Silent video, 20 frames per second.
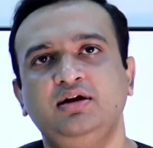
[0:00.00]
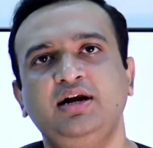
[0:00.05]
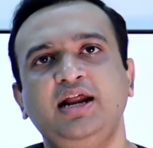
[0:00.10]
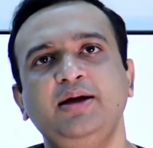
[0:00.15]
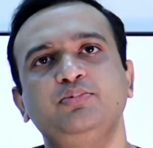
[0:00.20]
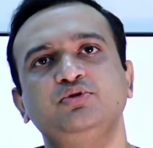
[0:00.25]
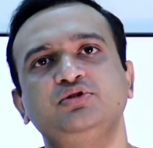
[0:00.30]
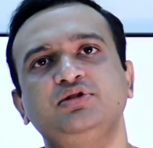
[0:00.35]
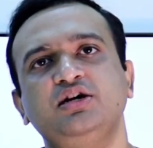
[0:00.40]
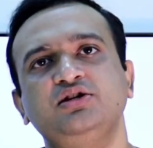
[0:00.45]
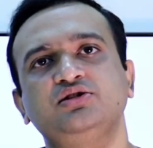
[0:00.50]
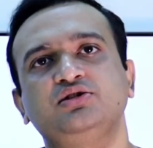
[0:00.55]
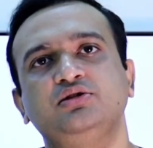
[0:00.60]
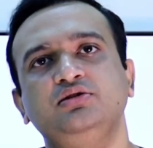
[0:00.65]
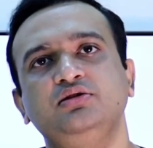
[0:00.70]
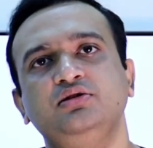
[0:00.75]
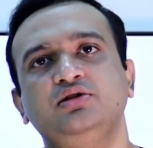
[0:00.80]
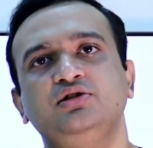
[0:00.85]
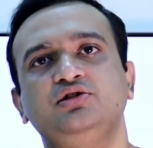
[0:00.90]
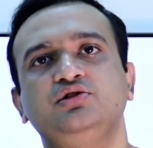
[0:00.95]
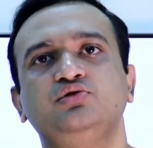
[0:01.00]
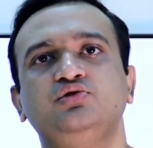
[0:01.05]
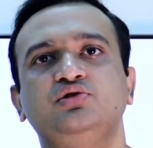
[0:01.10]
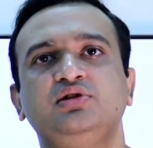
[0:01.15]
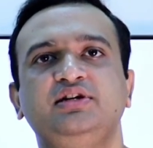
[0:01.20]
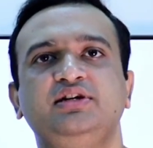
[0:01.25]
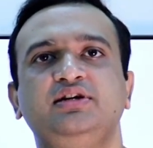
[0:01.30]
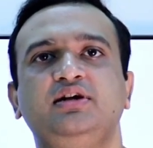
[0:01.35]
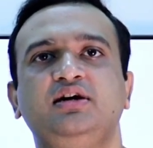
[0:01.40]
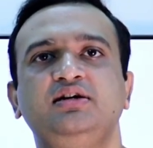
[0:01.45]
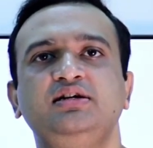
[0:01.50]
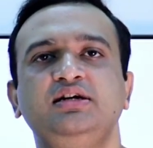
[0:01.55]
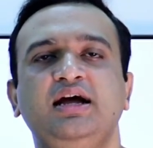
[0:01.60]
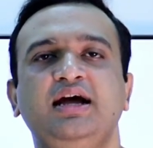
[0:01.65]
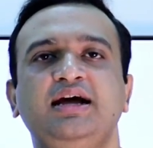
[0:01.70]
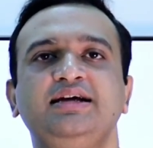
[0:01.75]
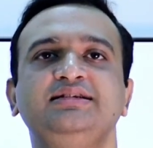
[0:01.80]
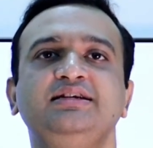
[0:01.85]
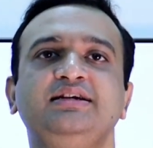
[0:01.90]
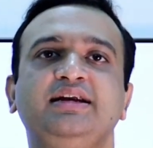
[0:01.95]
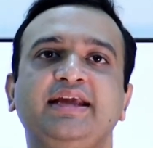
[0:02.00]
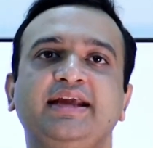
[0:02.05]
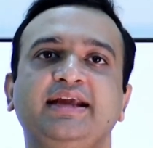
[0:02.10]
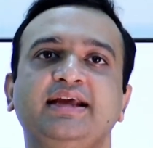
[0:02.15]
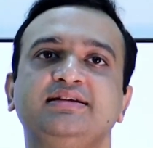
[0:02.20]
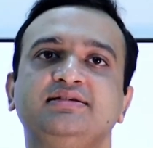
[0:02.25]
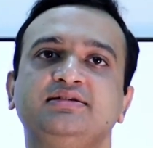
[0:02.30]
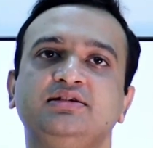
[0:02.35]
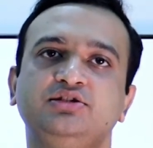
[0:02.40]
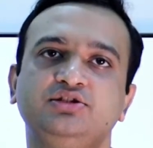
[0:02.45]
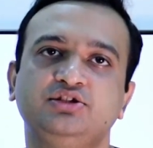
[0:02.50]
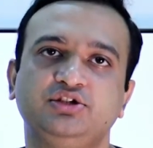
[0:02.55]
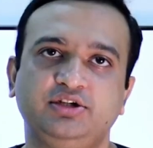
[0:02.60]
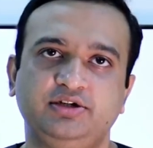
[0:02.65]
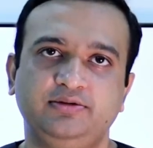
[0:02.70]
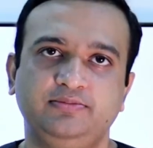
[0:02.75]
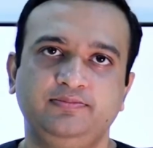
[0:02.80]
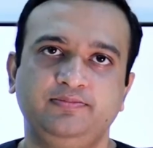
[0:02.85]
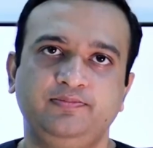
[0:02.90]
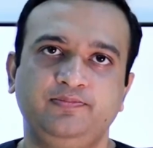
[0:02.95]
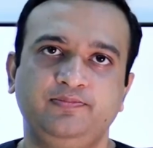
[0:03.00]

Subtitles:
Liposuction is usually done as a daycare surgery.